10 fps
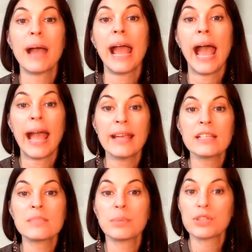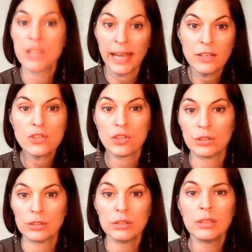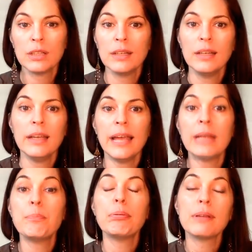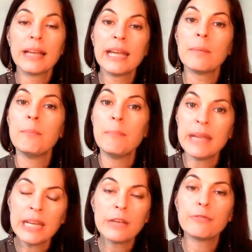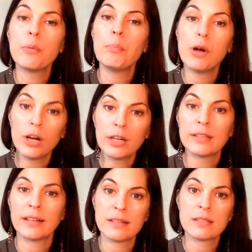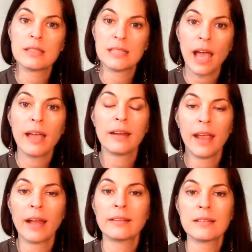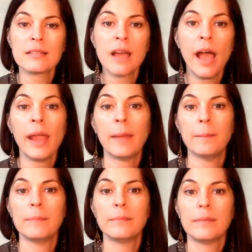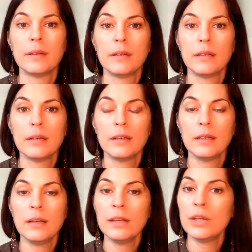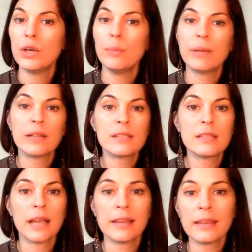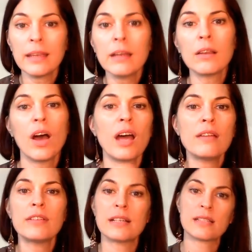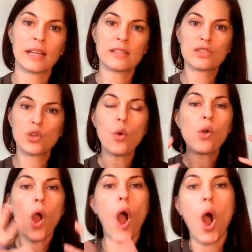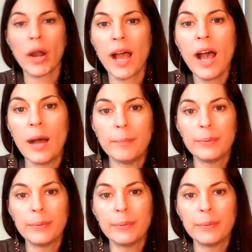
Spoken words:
highest potential and play a meaningful part in society at this time? Because I think a lot of us get so caught up